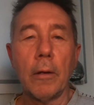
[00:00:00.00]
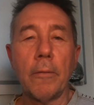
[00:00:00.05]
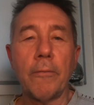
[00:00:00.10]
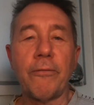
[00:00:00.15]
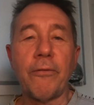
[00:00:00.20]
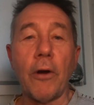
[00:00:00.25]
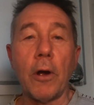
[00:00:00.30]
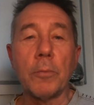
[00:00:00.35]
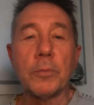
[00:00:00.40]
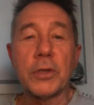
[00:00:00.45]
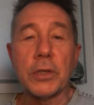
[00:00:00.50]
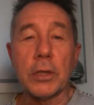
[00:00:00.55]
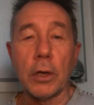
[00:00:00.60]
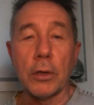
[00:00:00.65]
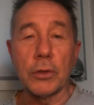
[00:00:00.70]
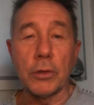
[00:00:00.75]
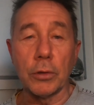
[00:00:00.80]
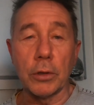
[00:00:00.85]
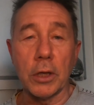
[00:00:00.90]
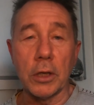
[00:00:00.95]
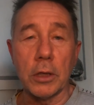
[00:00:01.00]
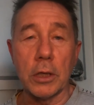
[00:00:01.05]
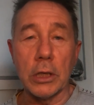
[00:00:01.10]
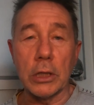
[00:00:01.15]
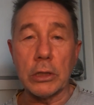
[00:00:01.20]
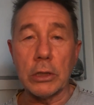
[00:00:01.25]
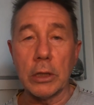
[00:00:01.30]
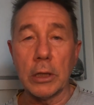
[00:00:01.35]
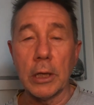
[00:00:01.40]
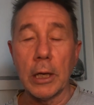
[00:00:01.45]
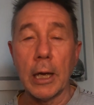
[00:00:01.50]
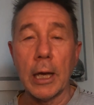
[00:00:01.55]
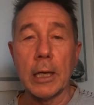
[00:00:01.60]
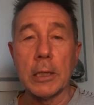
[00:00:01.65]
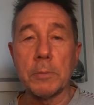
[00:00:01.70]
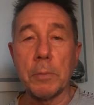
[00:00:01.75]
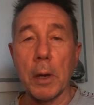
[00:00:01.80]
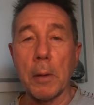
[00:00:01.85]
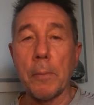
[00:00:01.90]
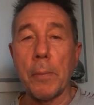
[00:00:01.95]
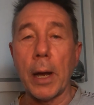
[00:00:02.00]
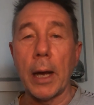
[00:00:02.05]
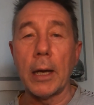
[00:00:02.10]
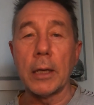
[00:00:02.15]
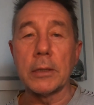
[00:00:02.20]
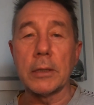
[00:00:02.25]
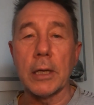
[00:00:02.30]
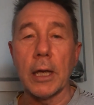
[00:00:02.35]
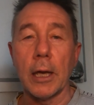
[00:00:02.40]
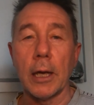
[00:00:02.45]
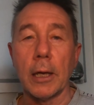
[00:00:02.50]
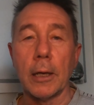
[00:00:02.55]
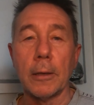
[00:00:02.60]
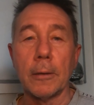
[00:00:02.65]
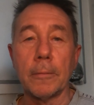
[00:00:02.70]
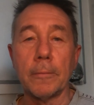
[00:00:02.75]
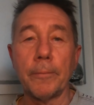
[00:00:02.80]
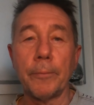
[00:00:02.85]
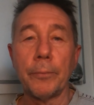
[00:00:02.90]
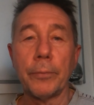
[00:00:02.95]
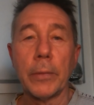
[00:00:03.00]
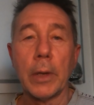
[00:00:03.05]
from social conditioning has been passed down.